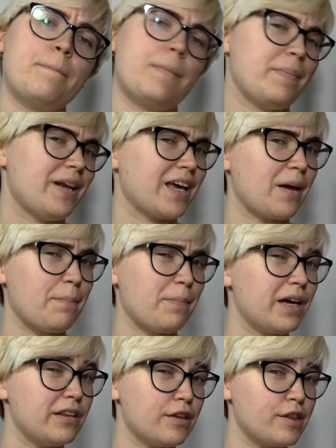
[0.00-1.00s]
maybe like a
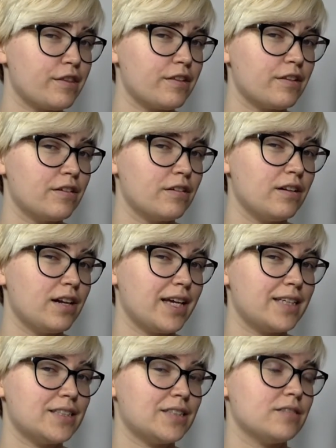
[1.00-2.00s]
month
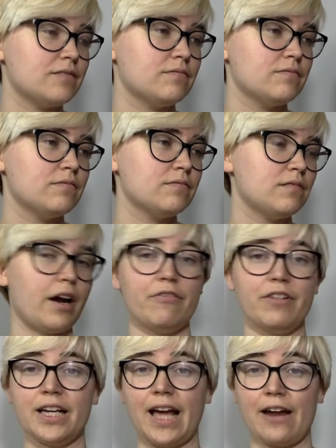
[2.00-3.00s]
later. I
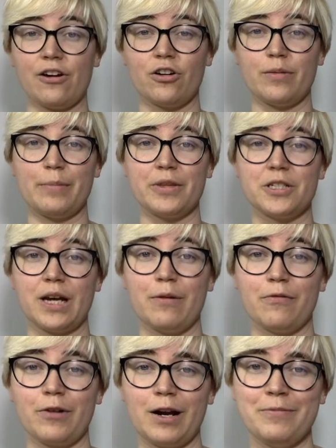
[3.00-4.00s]
really cannot remember the time
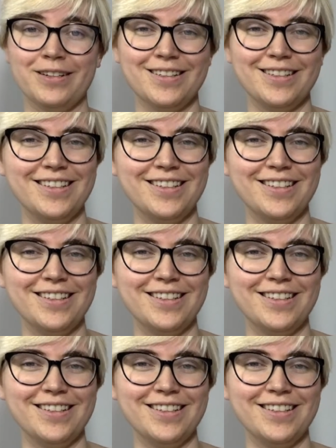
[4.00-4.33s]
frame.